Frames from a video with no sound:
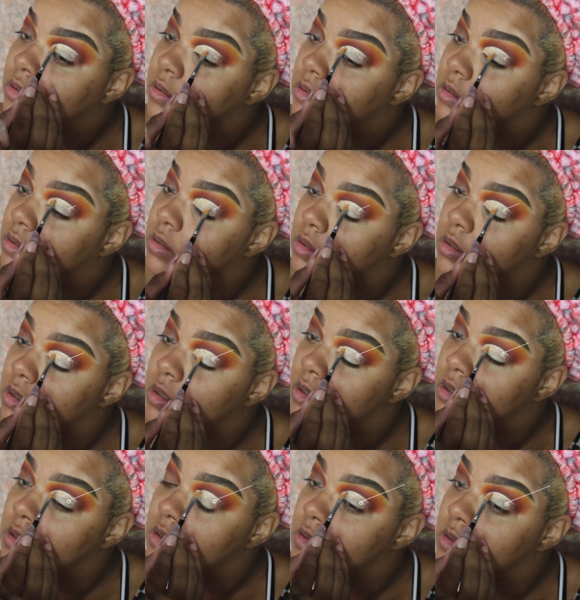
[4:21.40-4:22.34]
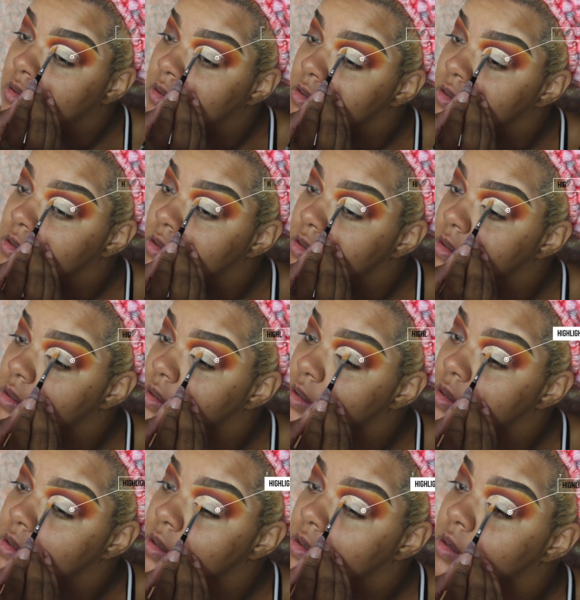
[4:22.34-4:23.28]
Highlighter Concealer in the shade
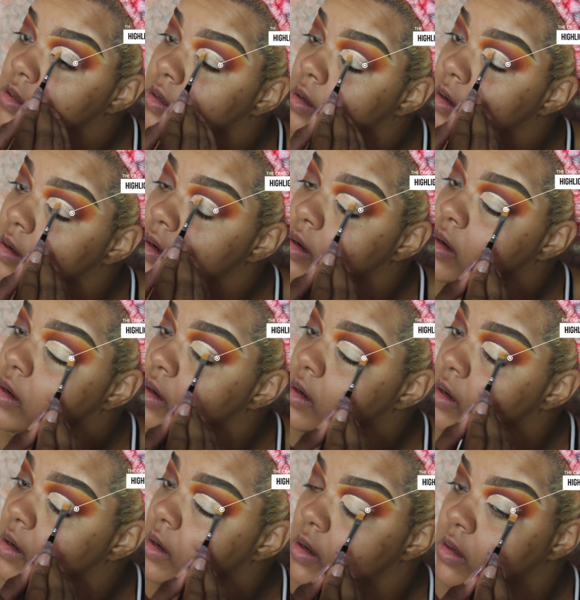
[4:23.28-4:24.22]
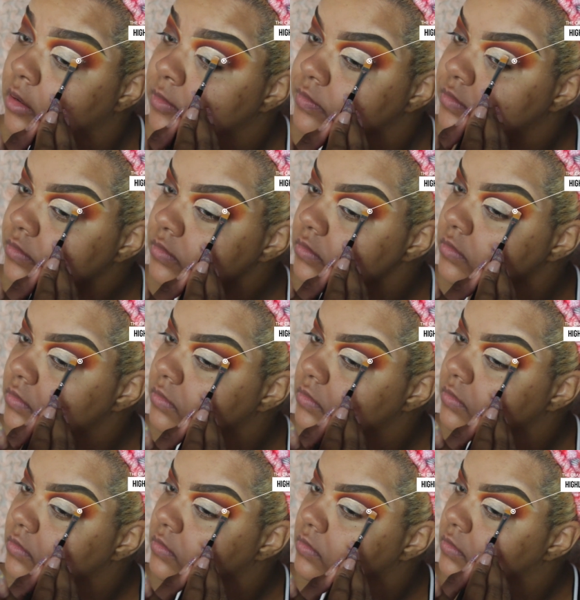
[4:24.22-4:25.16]
30, and I will be
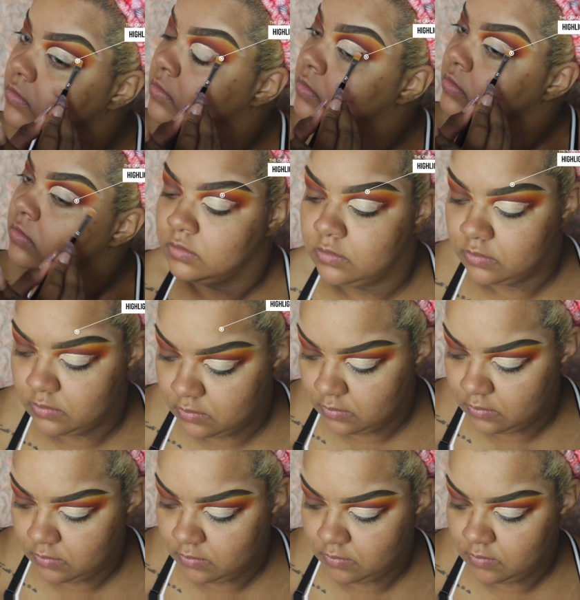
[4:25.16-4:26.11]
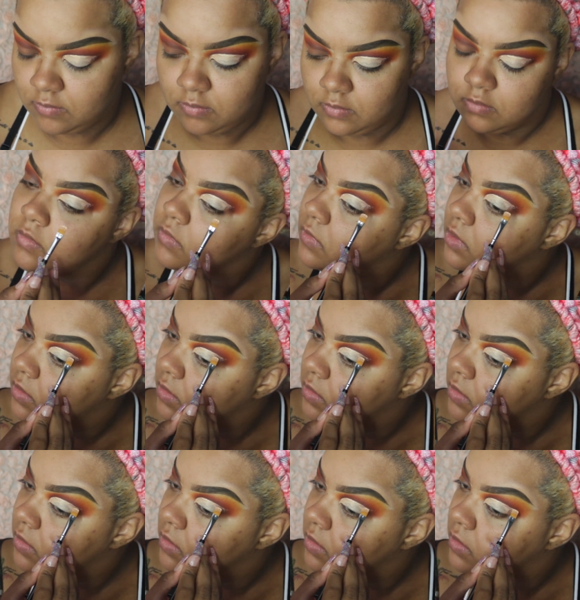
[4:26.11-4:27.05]
using that with a concealer brush to
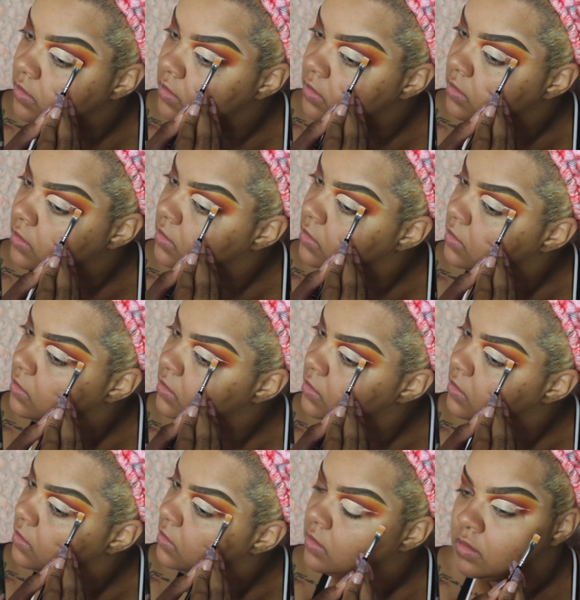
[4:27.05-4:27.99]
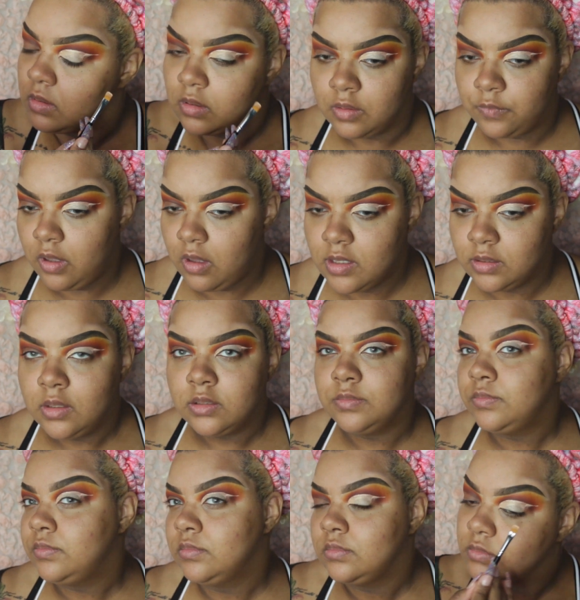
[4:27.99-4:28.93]
cut my crease. You can
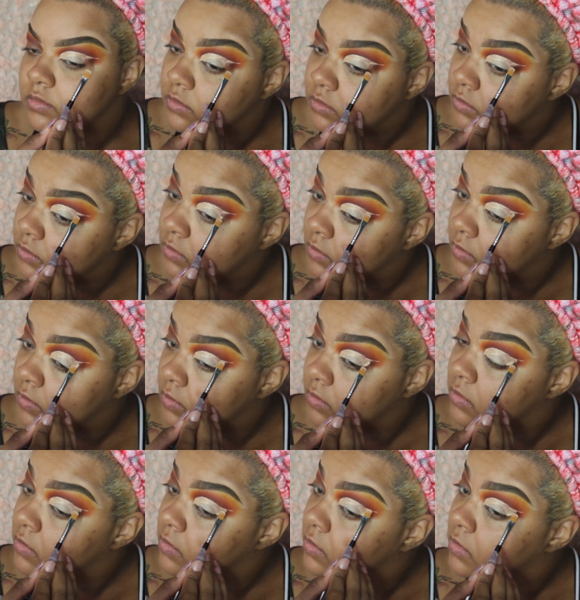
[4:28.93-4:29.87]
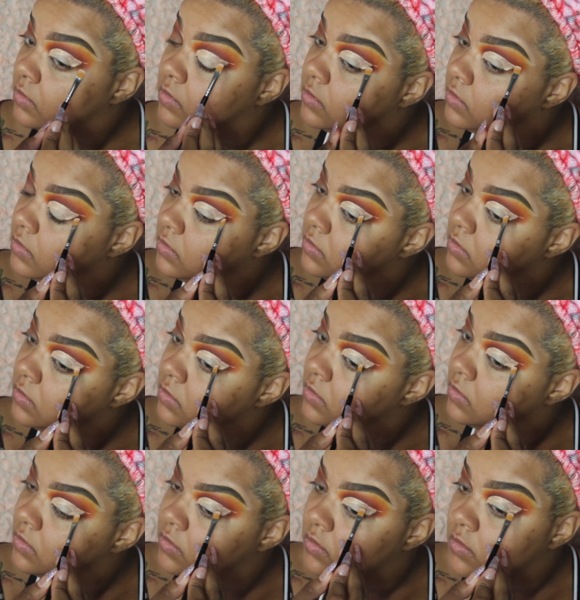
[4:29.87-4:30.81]
just see that I'm going to start to wing
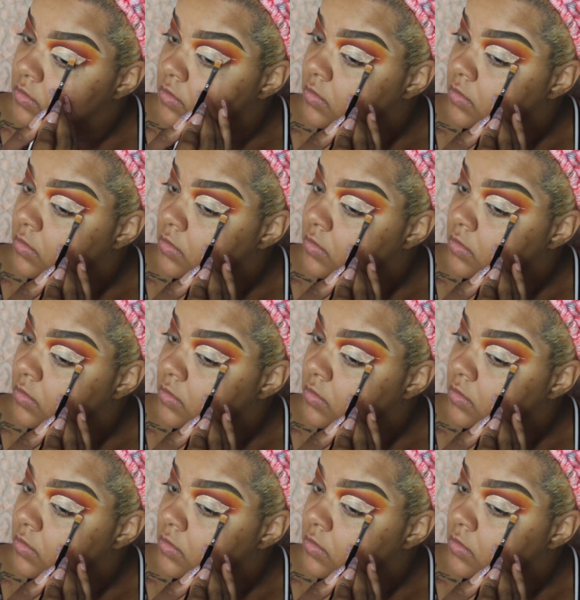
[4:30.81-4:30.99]
out the